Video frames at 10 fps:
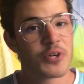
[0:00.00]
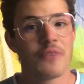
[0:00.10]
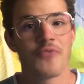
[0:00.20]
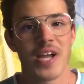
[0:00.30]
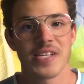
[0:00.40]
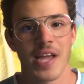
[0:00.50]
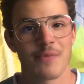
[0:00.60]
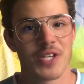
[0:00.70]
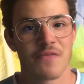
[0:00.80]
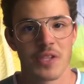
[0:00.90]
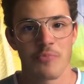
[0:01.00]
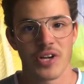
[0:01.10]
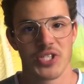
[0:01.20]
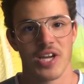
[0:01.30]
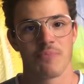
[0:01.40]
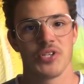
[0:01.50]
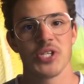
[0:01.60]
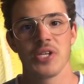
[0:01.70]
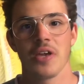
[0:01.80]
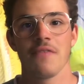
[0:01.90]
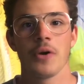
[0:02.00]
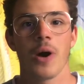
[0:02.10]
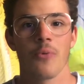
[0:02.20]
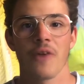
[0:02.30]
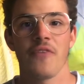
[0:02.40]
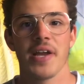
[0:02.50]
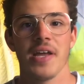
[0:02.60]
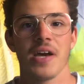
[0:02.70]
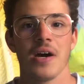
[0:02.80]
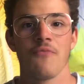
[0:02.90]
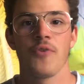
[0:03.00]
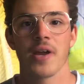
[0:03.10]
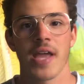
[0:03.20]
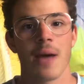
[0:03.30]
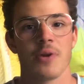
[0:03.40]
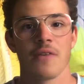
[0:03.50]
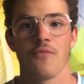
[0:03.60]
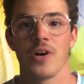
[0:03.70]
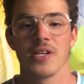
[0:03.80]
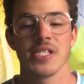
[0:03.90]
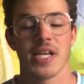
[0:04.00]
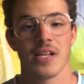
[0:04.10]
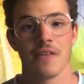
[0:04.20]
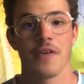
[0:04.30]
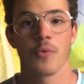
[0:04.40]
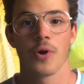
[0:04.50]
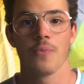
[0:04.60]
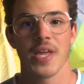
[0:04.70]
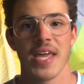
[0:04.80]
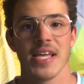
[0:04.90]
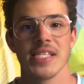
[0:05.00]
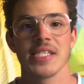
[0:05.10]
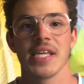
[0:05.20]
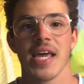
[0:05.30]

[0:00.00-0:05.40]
sure you've read the caption for the project, but just to give you a rough idea of what a Cabinet of Wonders and a living room is,